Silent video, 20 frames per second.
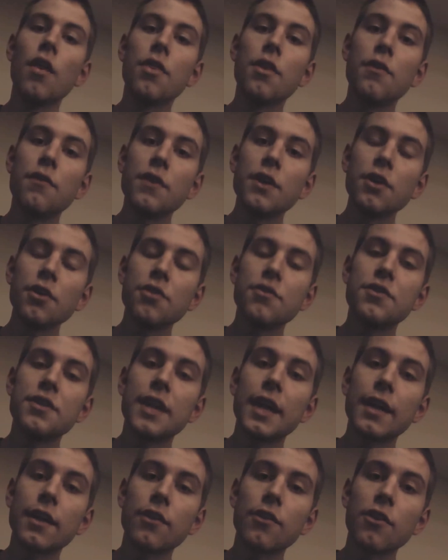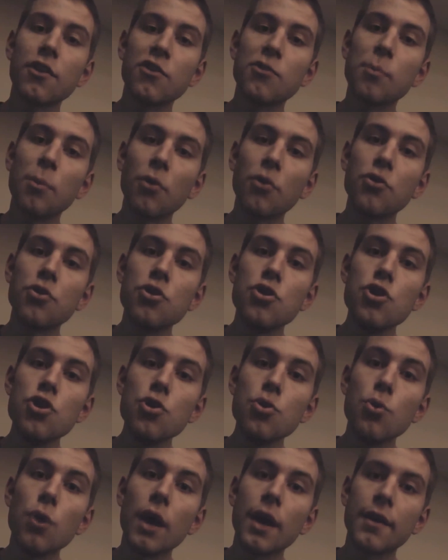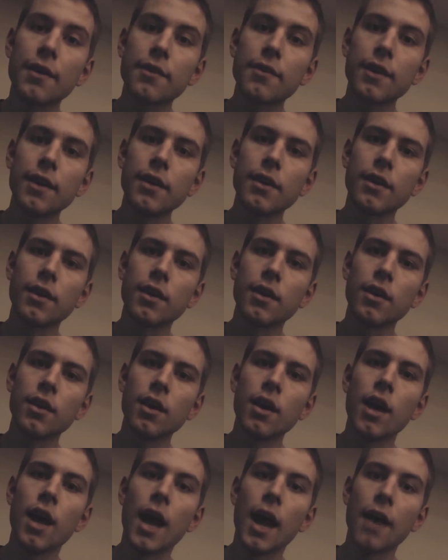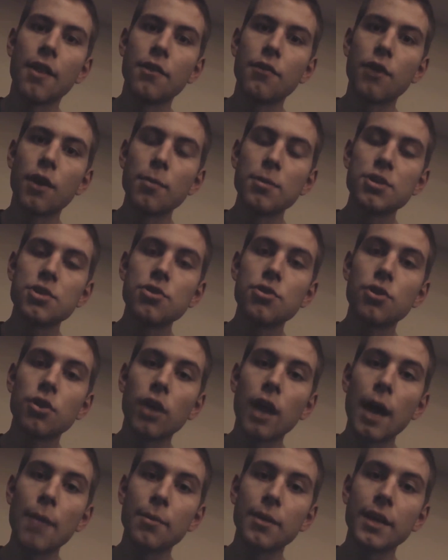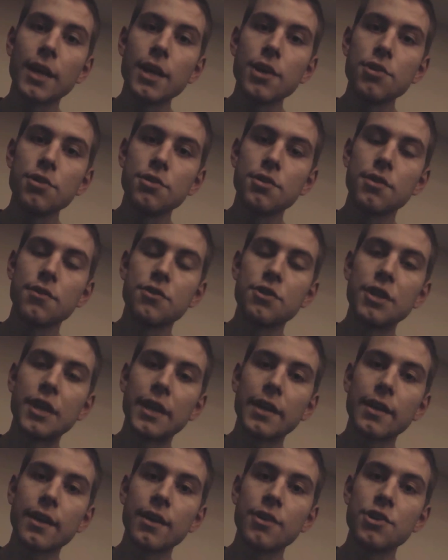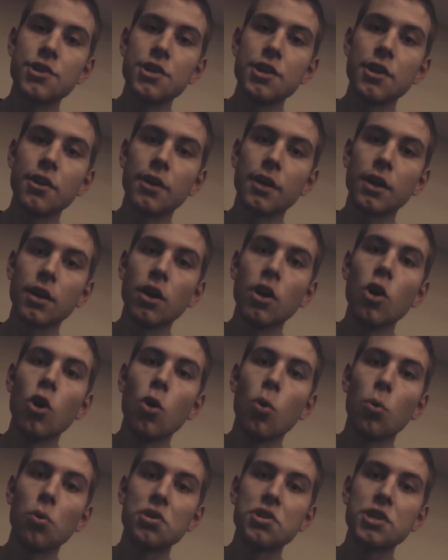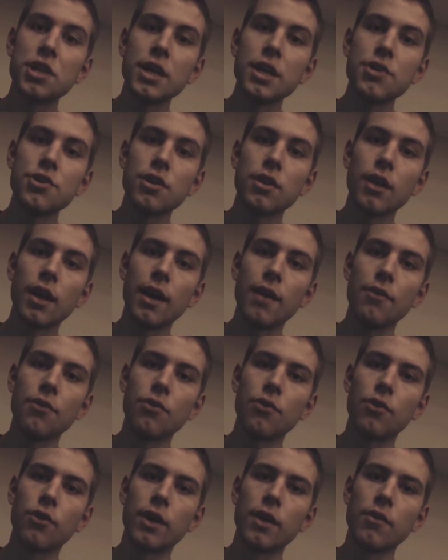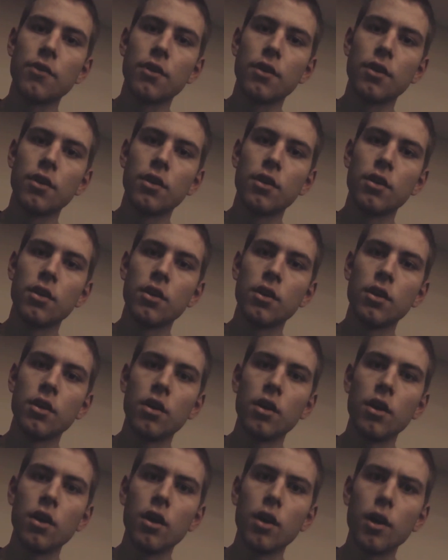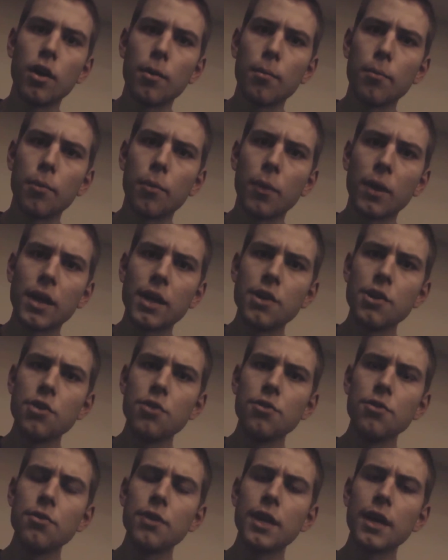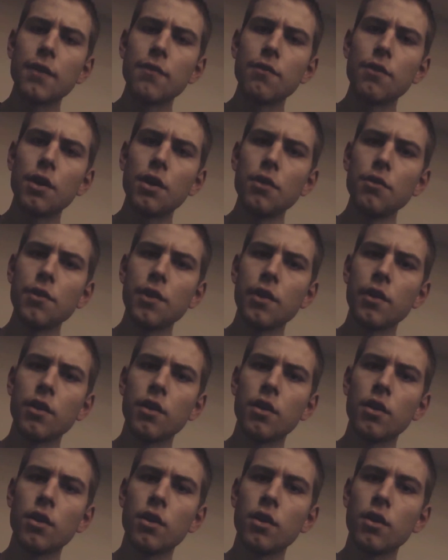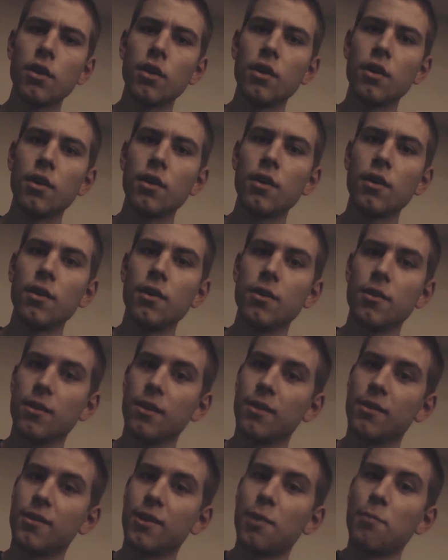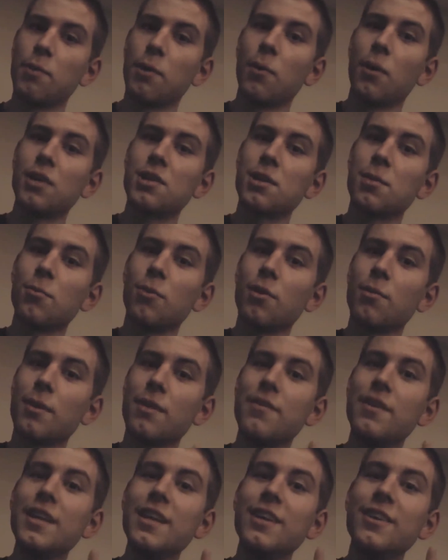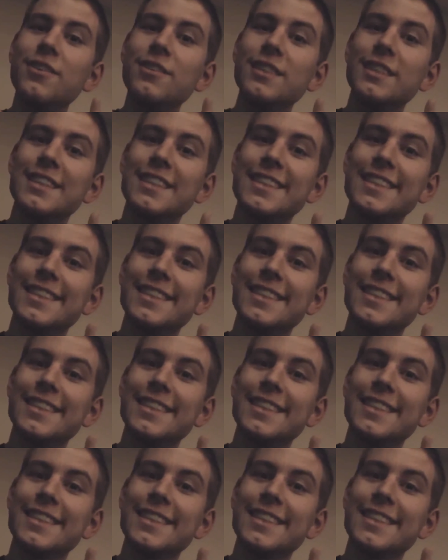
The field of genetics is both new and exciting, and the pharmaceutical applications of genetic engineering will change our lives forever. But what can you do to get involved? You could start by watching more of my videos.